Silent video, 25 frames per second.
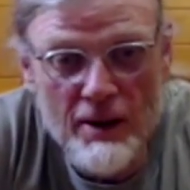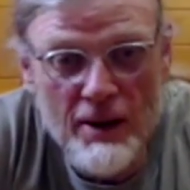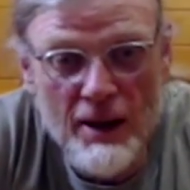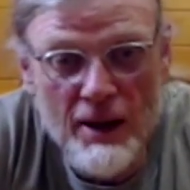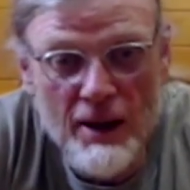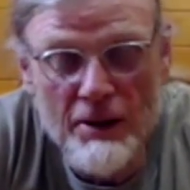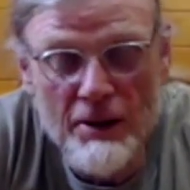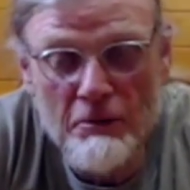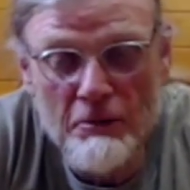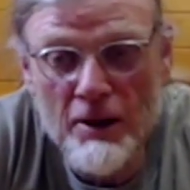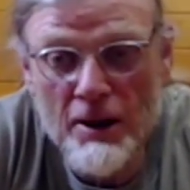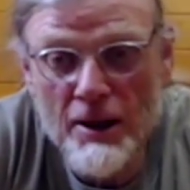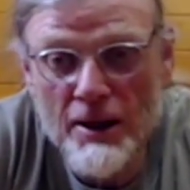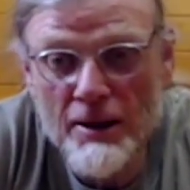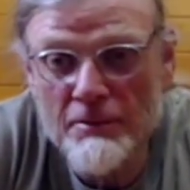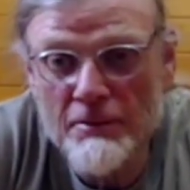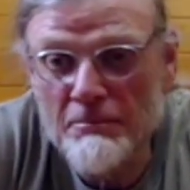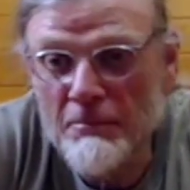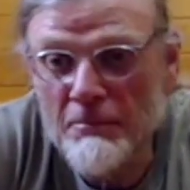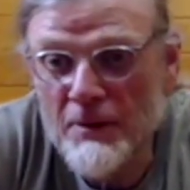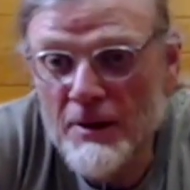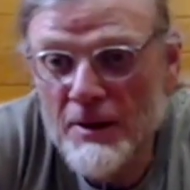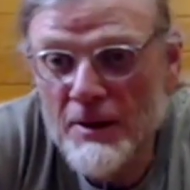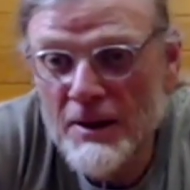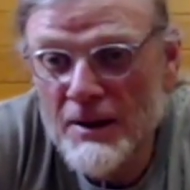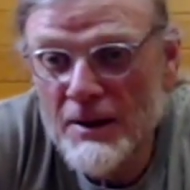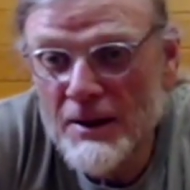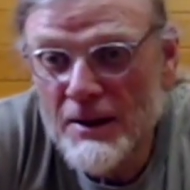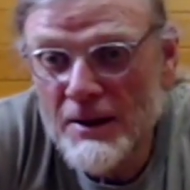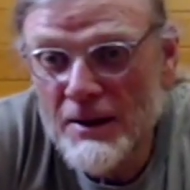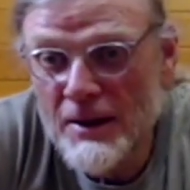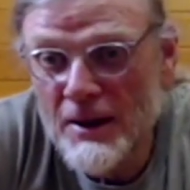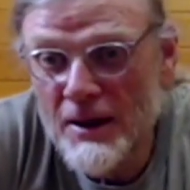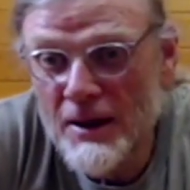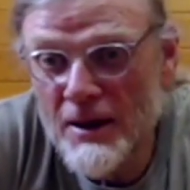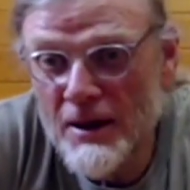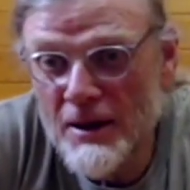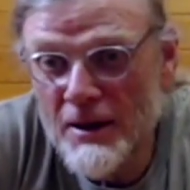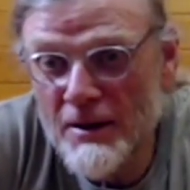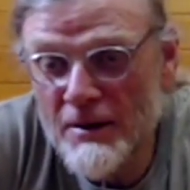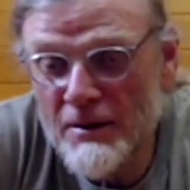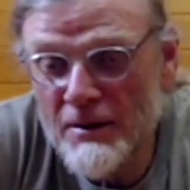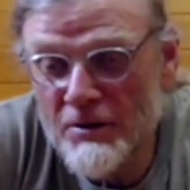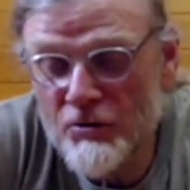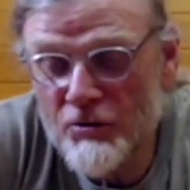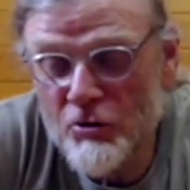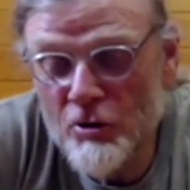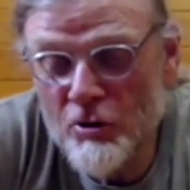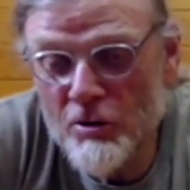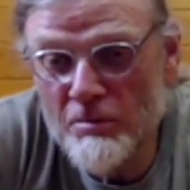anyway.
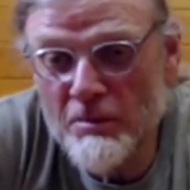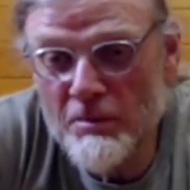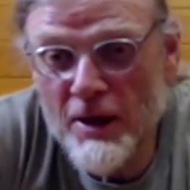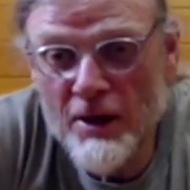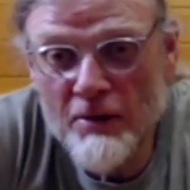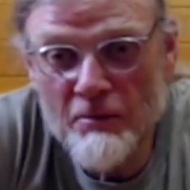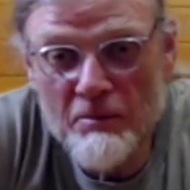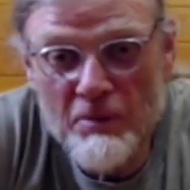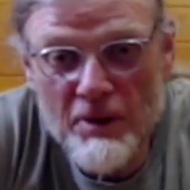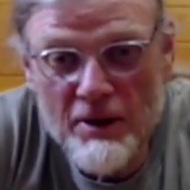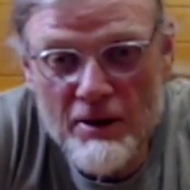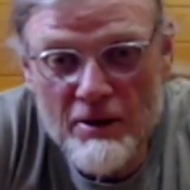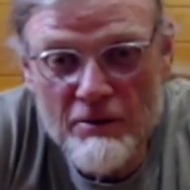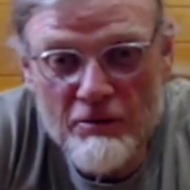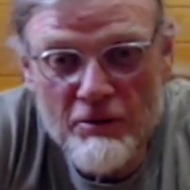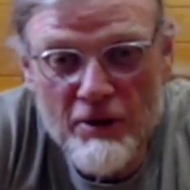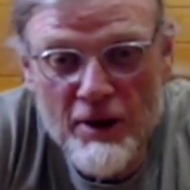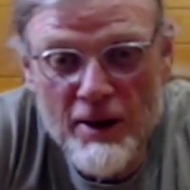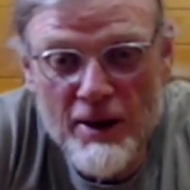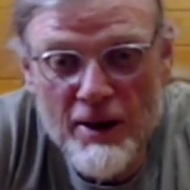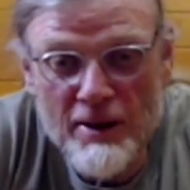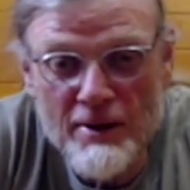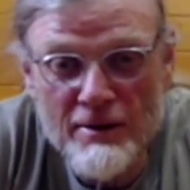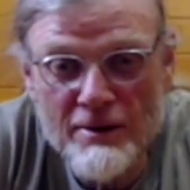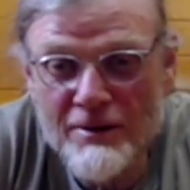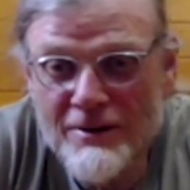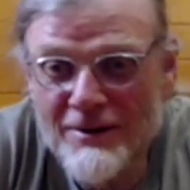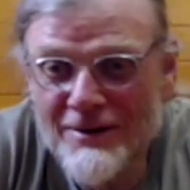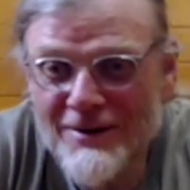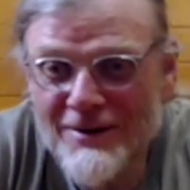The storm may have been a friend.